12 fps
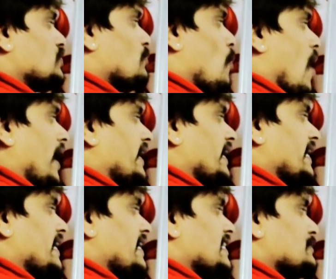1
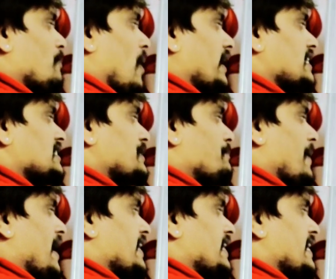is
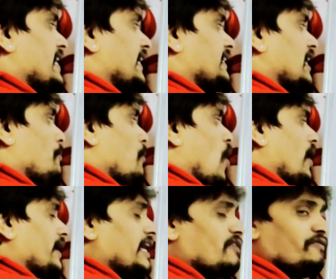participating in the
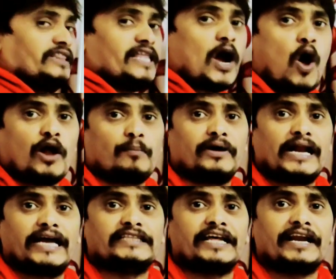bonding with the carbon,
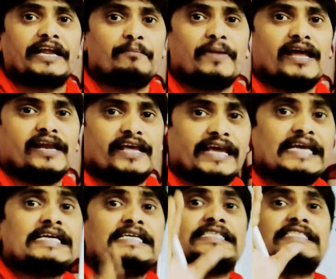and the
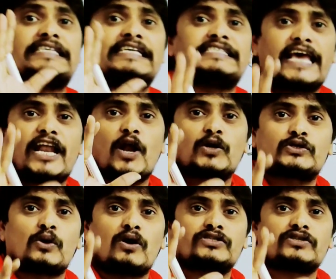remaining 6
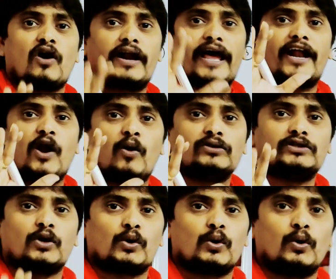electrons are around
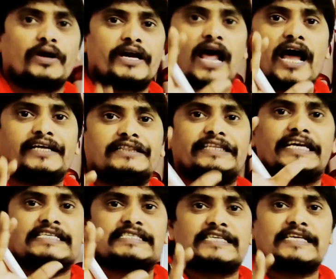the chlorine ion.
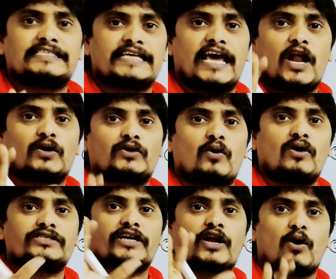These 6
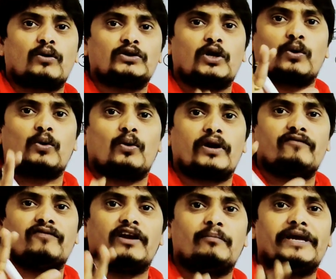electrons around the
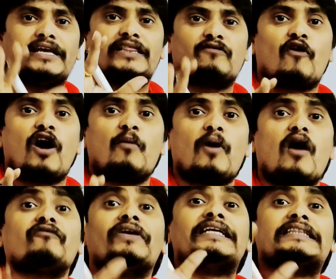chlorine will be in the form
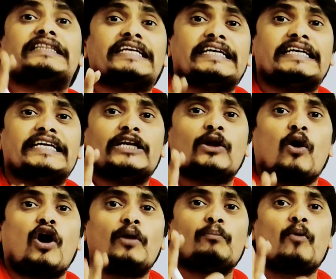of 3
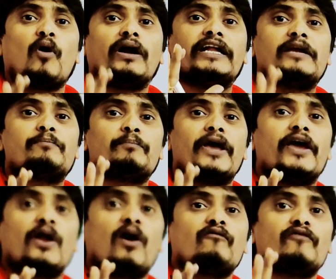non-bonding
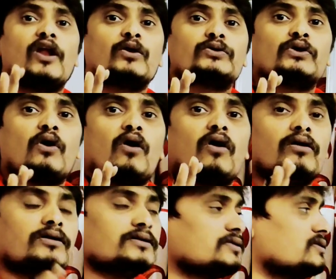pair of
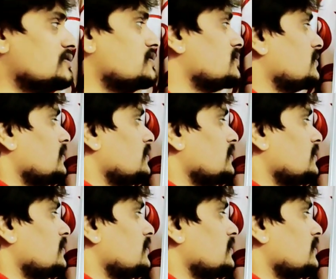electrons.